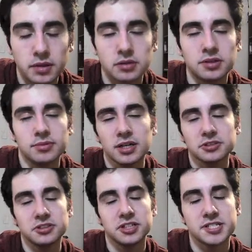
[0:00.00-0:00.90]
Number
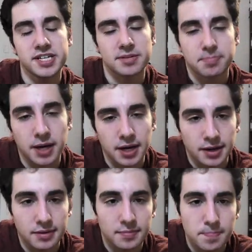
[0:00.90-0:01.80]
113, Puck.
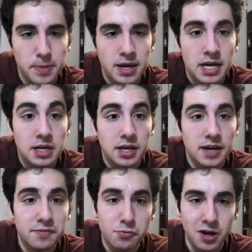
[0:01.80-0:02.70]

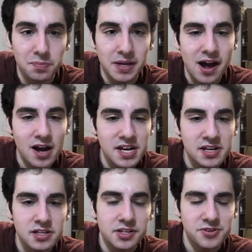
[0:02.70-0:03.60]
If you want to play hockey,
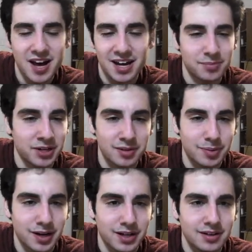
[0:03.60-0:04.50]
you got to bring a
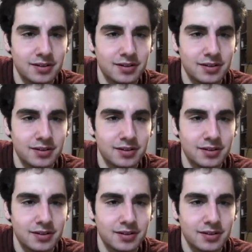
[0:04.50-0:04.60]
puck.